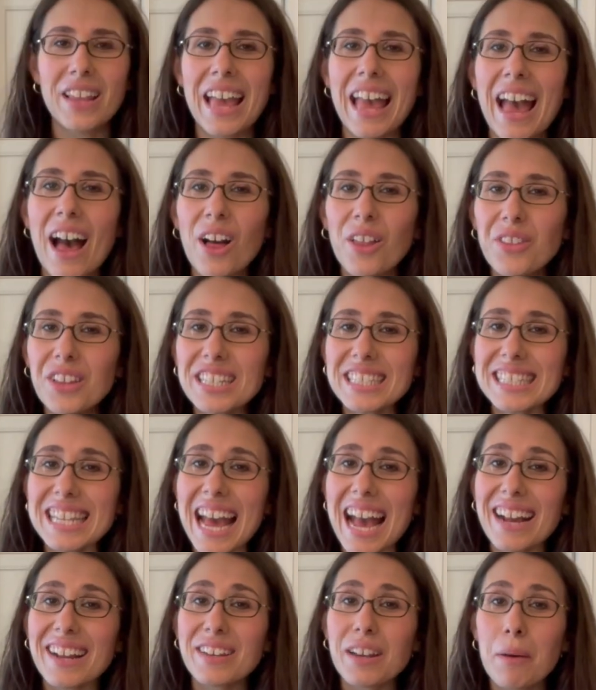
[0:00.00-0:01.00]
Healthy
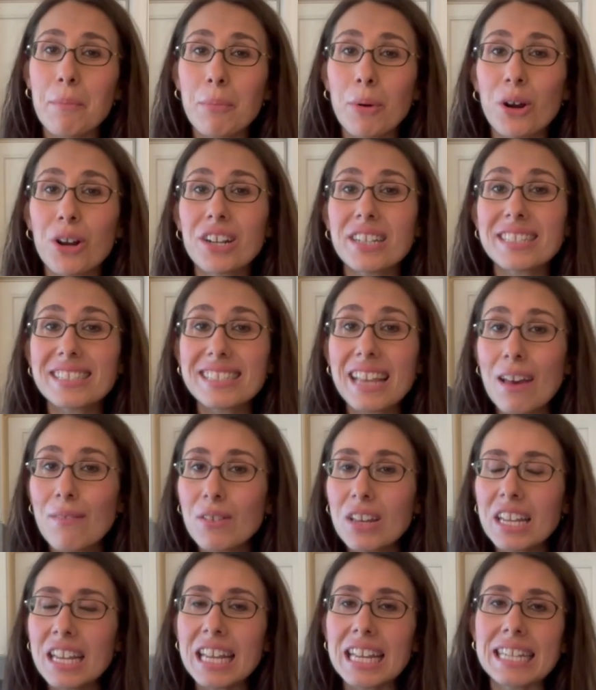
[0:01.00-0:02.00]
snack number
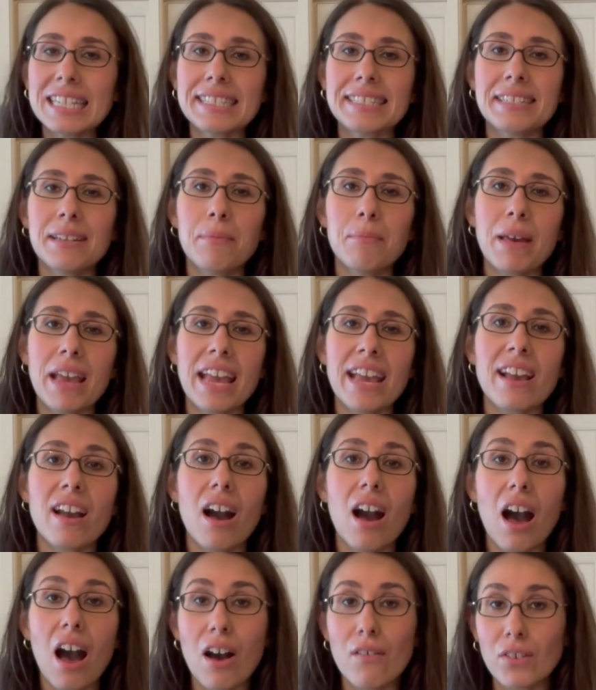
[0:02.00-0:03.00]
7 is to make
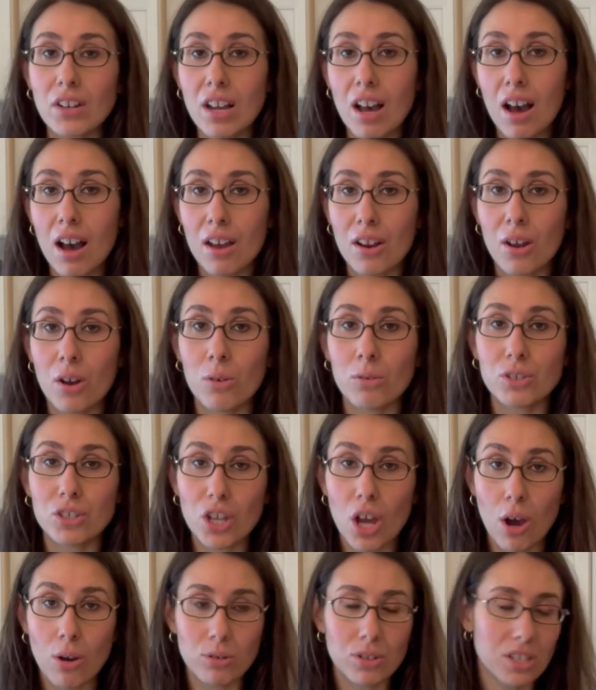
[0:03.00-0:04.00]
avocado
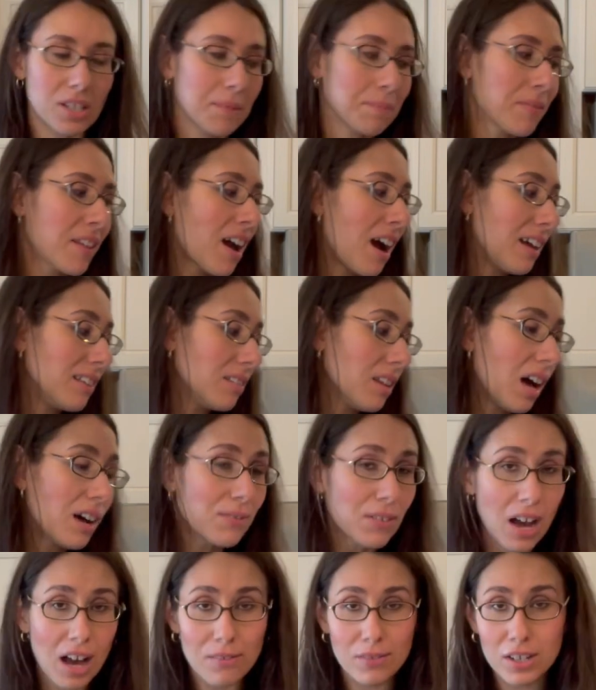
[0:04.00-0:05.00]
toast. I love
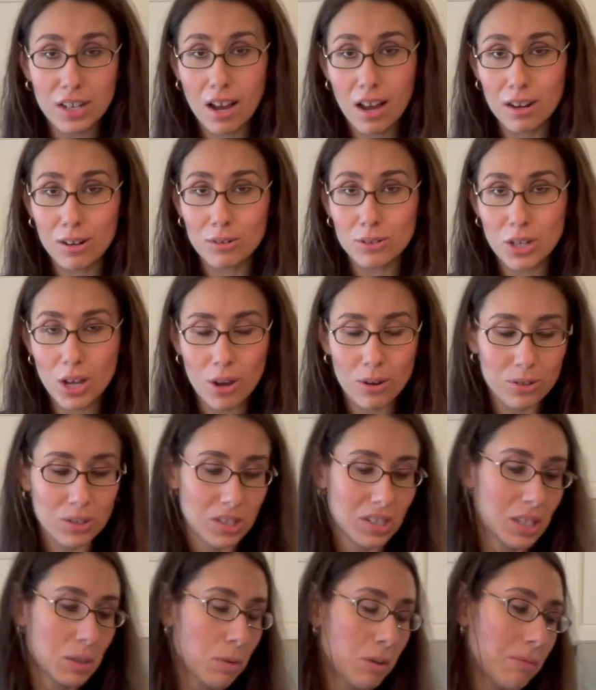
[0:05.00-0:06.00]
avocado toast.
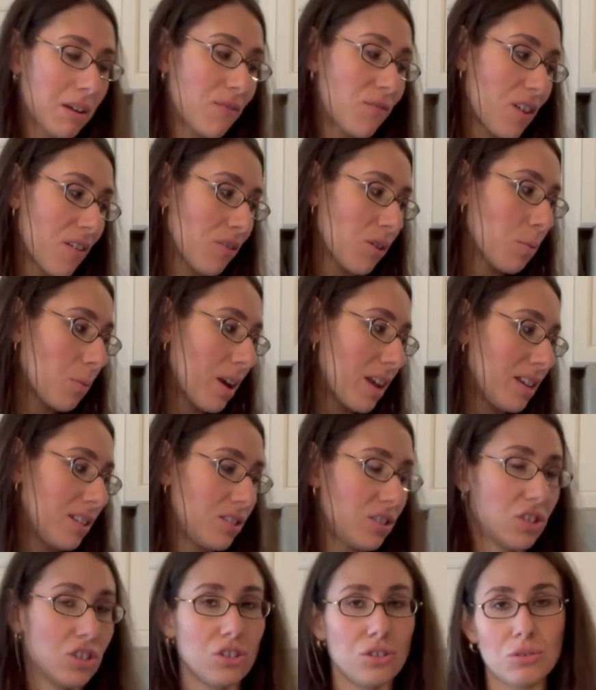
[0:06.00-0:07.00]
It's one of my favorite
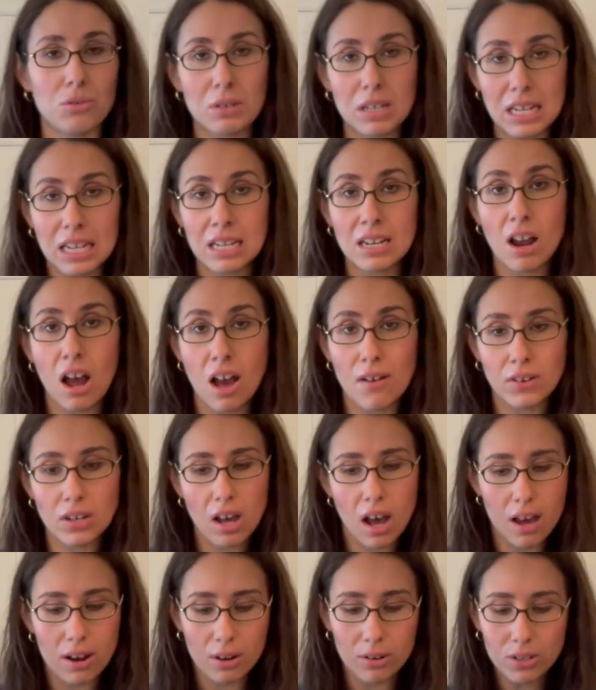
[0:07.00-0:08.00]
ways to eat
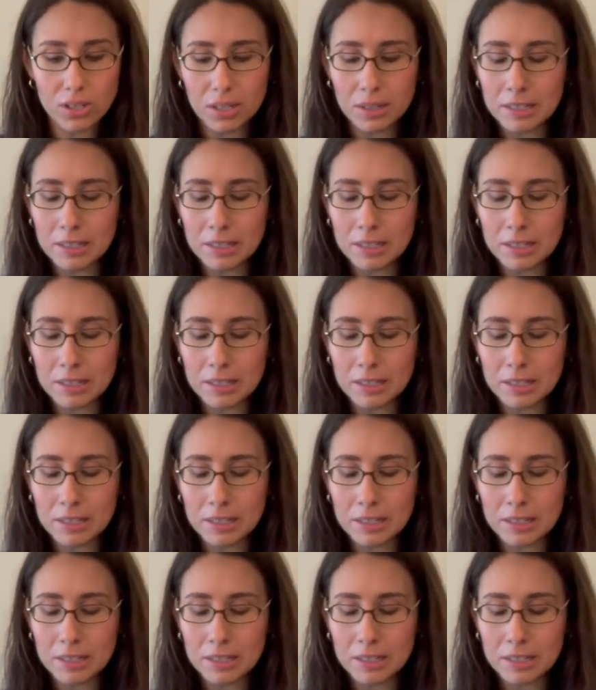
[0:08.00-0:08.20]
avocados.